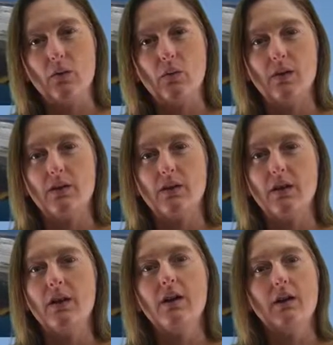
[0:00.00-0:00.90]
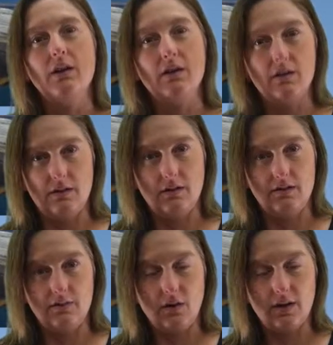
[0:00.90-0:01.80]
with
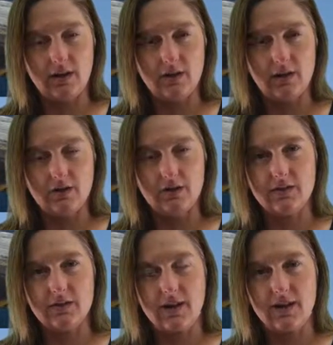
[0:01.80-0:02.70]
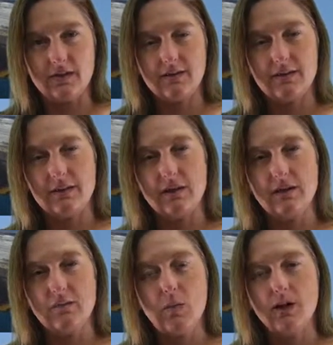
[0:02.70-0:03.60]
volcanological science,
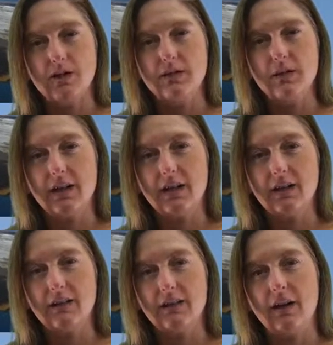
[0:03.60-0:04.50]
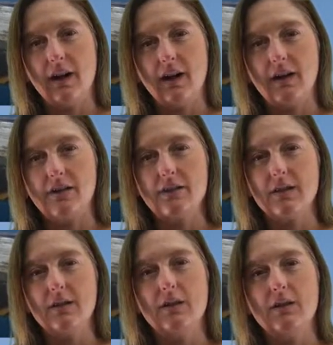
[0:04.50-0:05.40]
monitoring, and
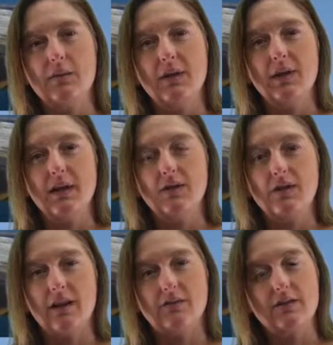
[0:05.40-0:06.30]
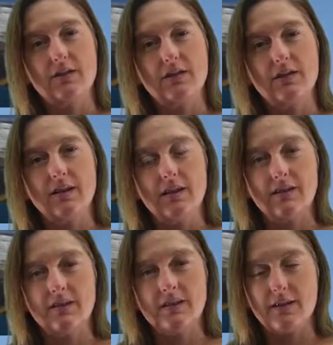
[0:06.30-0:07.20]
mitigation efforts
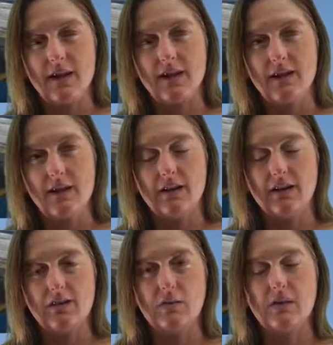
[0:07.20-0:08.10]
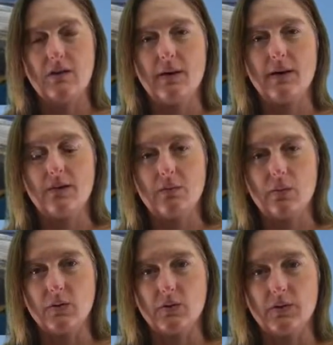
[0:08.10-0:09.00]
in the state and elsewhere around the
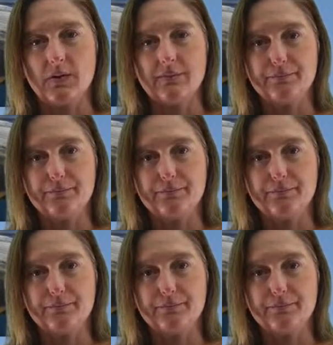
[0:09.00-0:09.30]
world.